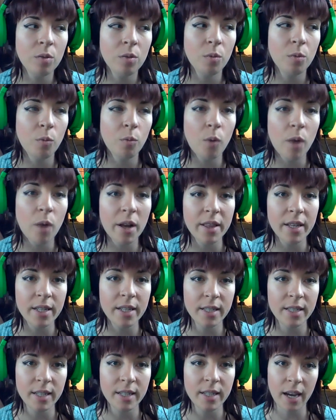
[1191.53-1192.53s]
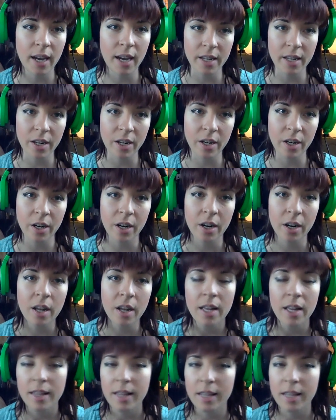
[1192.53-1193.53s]
what they did that year
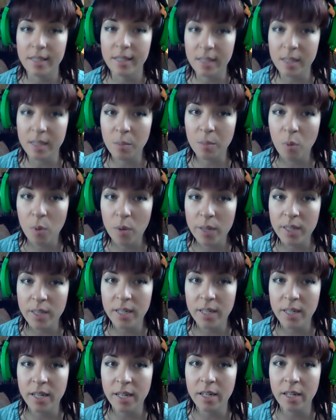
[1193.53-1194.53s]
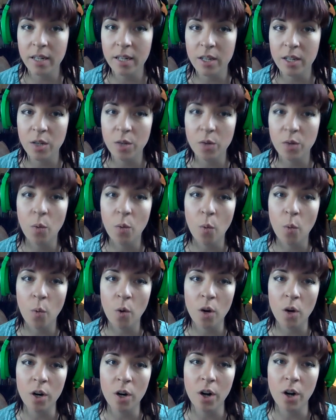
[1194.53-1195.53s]
that disappointed you
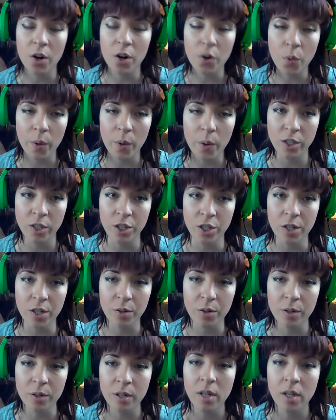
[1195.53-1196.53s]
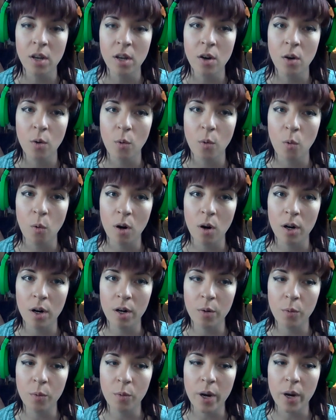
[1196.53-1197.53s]
or annoyed you,
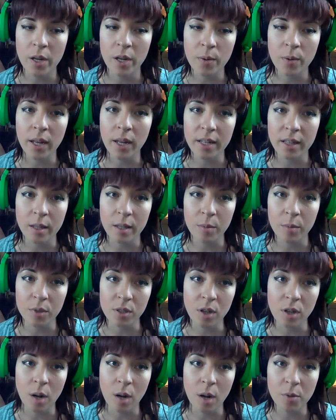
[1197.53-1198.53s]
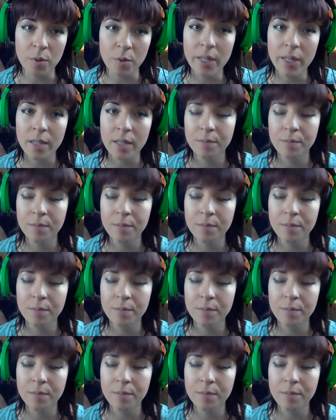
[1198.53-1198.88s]
or what you would like them to stop doing.